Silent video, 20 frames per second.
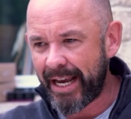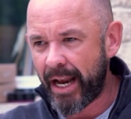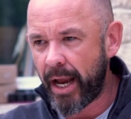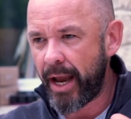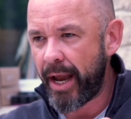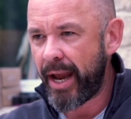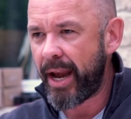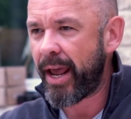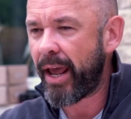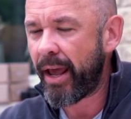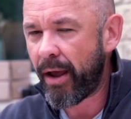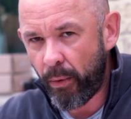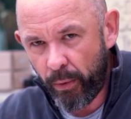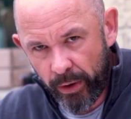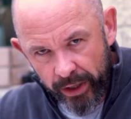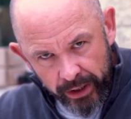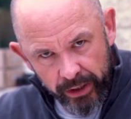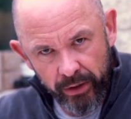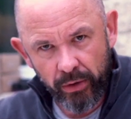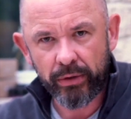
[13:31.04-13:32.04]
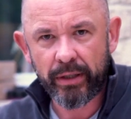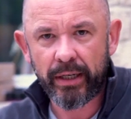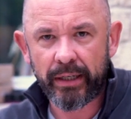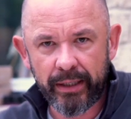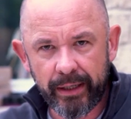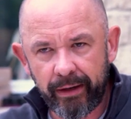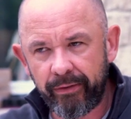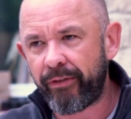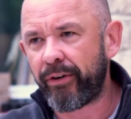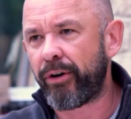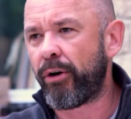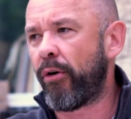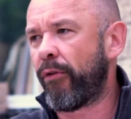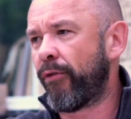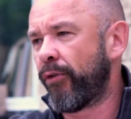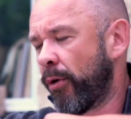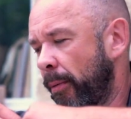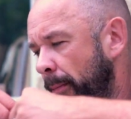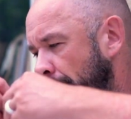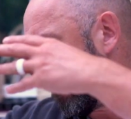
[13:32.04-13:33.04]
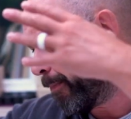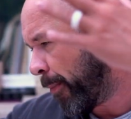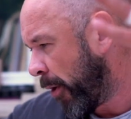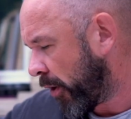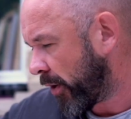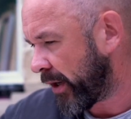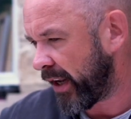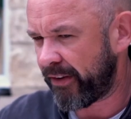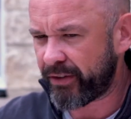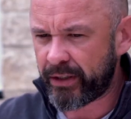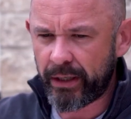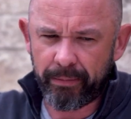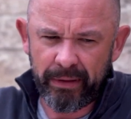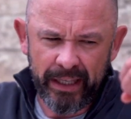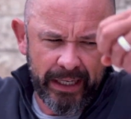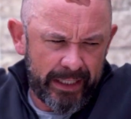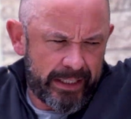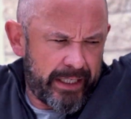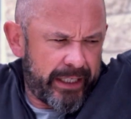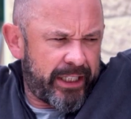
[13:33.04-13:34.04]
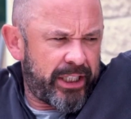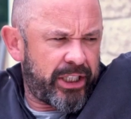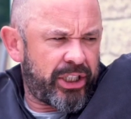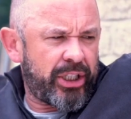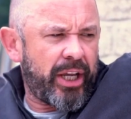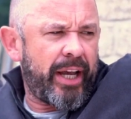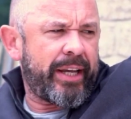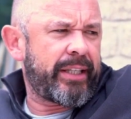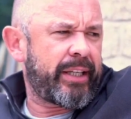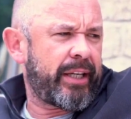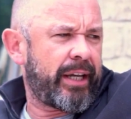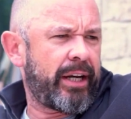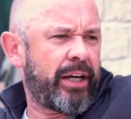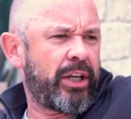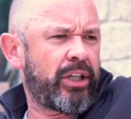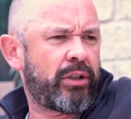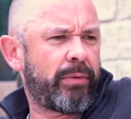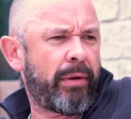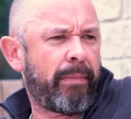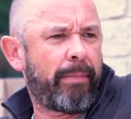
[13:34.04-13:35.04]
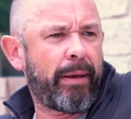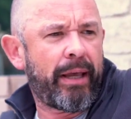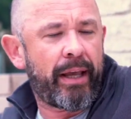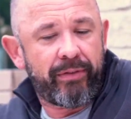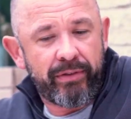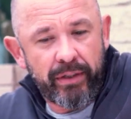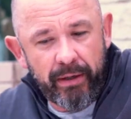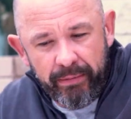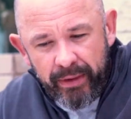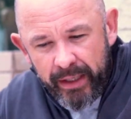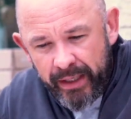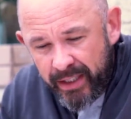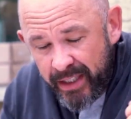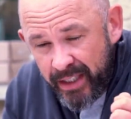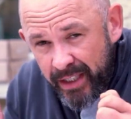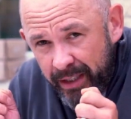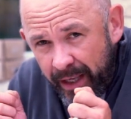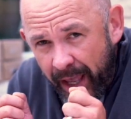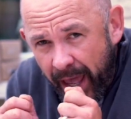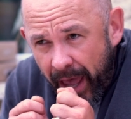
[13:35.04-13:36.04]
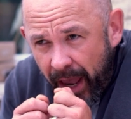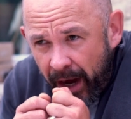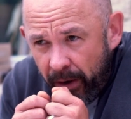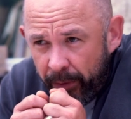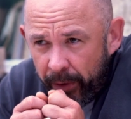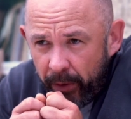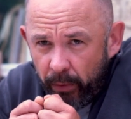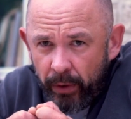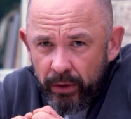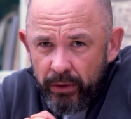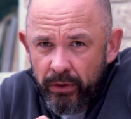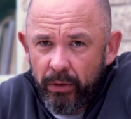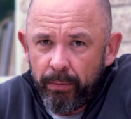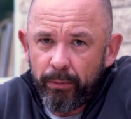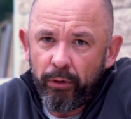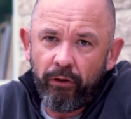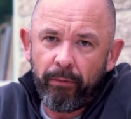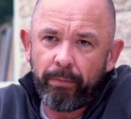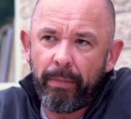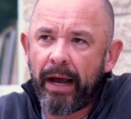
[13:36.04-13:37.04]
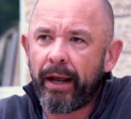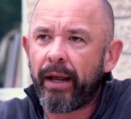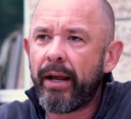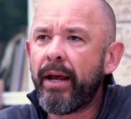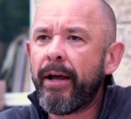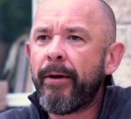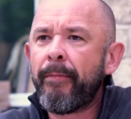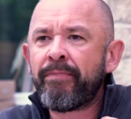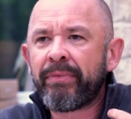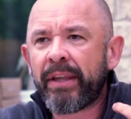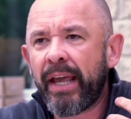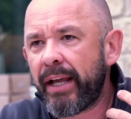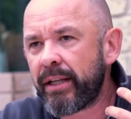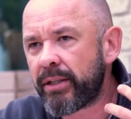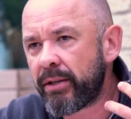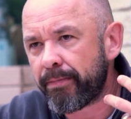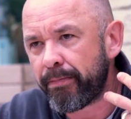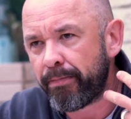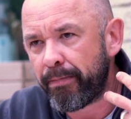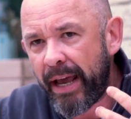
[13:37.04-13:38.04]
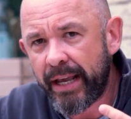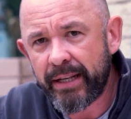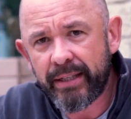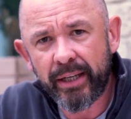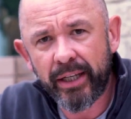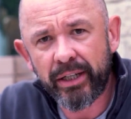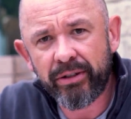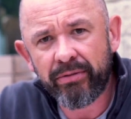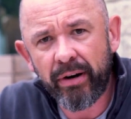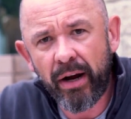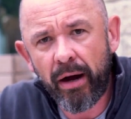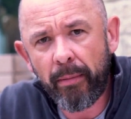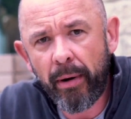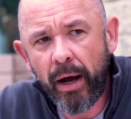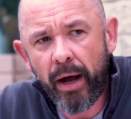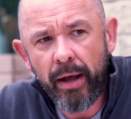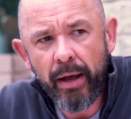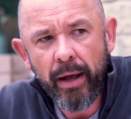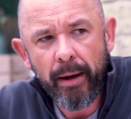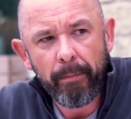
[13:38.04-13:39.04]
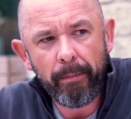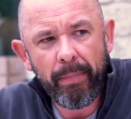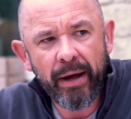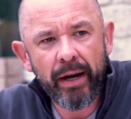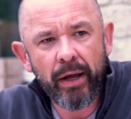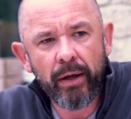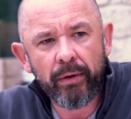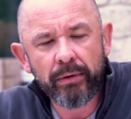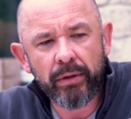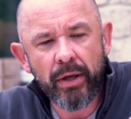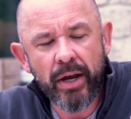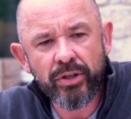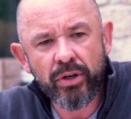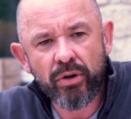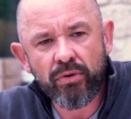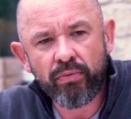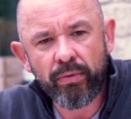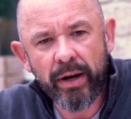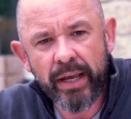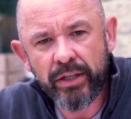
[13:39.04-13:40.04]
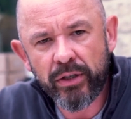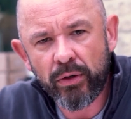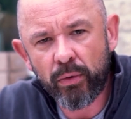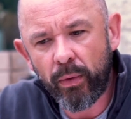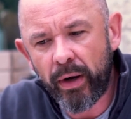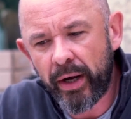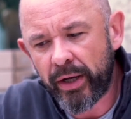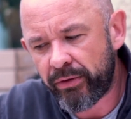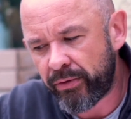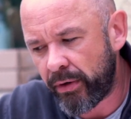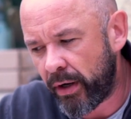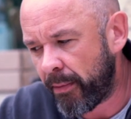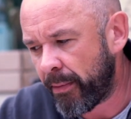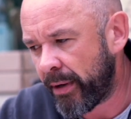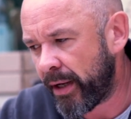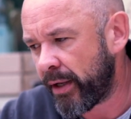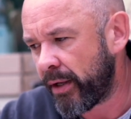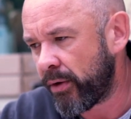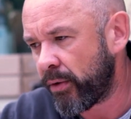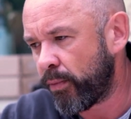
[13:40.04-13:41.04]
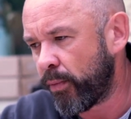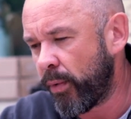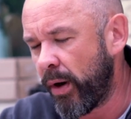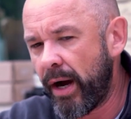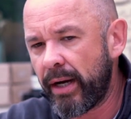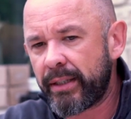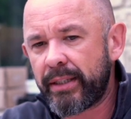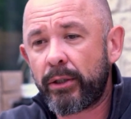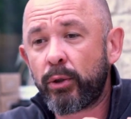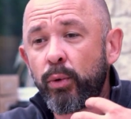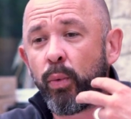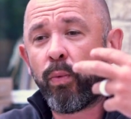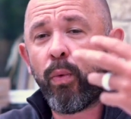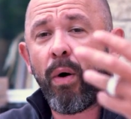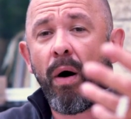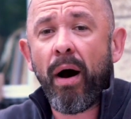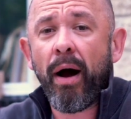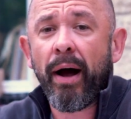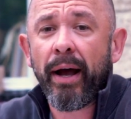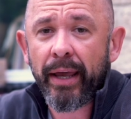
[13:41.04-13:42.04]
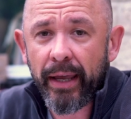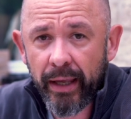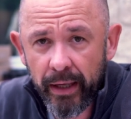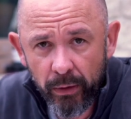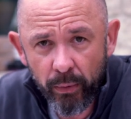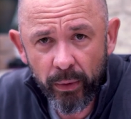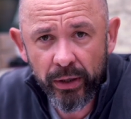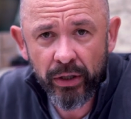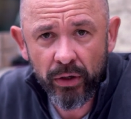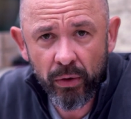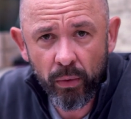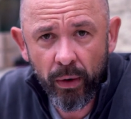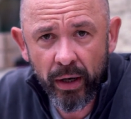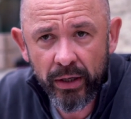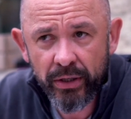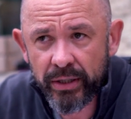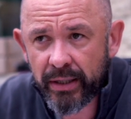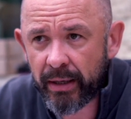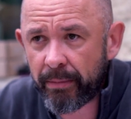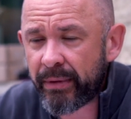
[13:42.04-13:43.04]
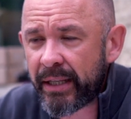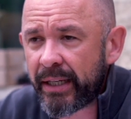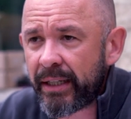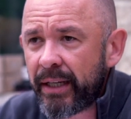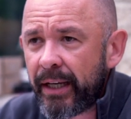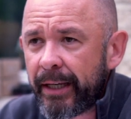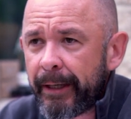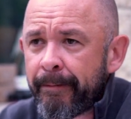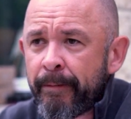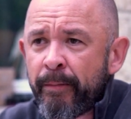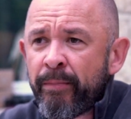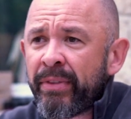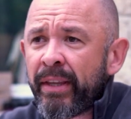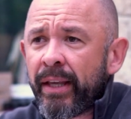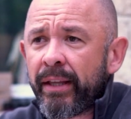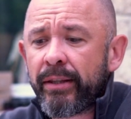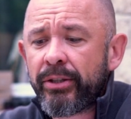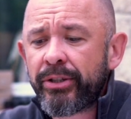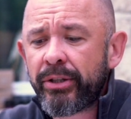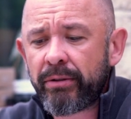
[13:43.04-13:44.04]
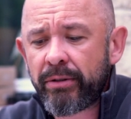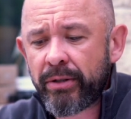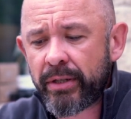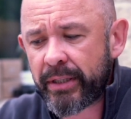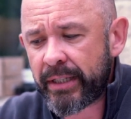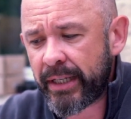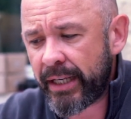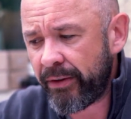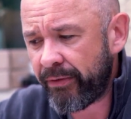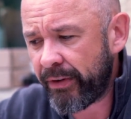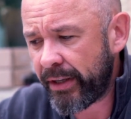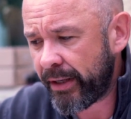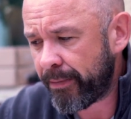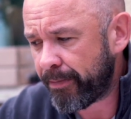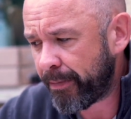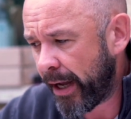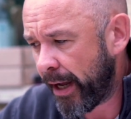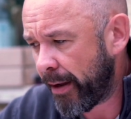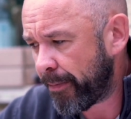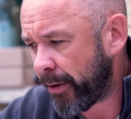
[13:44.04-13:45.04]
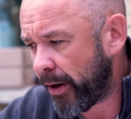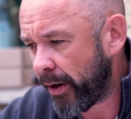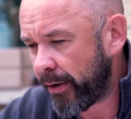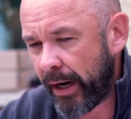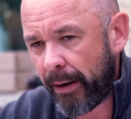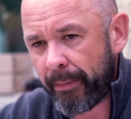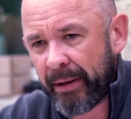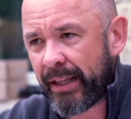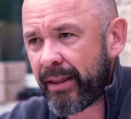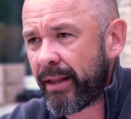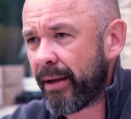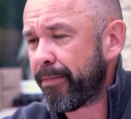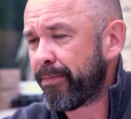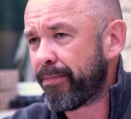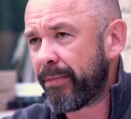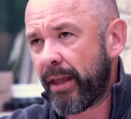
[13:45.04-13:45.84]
clear with your delivery of your body. If something is exciting, it needs to be big. If something's scary, we want to move back. It's basic drama, but there's a reason why drama works. It's why when you watch something like children's TV programming, the